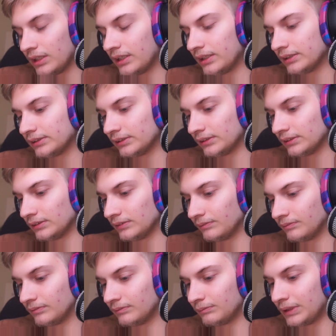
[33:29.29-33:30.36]
Uh,
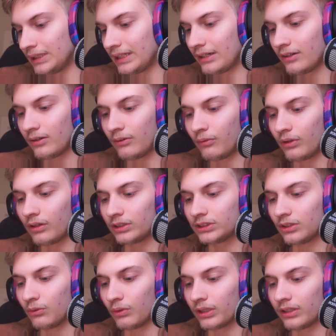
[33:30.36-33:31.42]
but now I want to
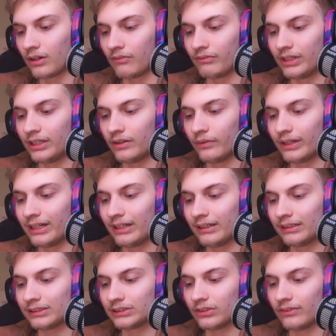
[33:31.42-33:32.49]
start working on video
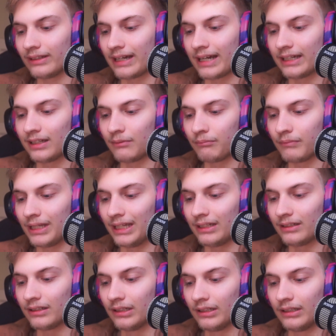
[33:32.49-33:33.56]
editing so that I can make
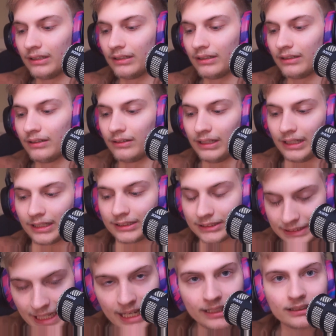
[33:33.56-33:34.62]
the
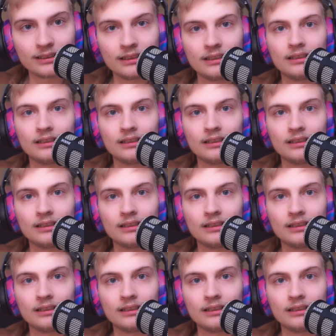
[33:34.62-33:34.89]
exact